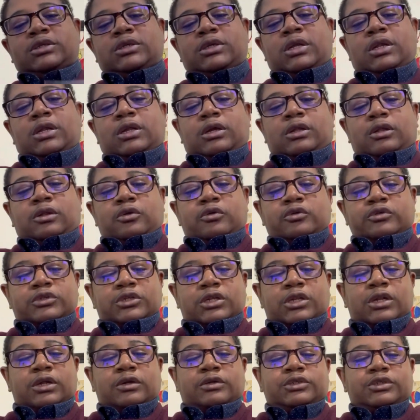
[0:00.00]
get it closed
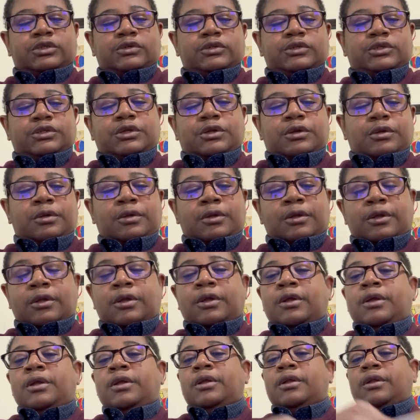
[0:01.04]
and I'll show it to
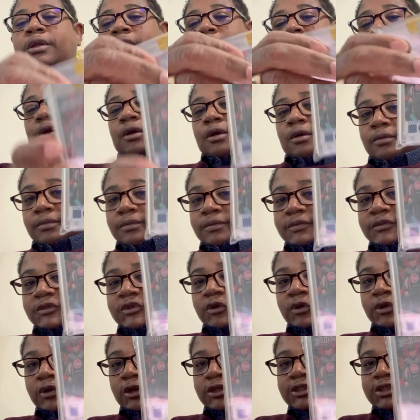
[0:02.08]
you. There you go. So it looks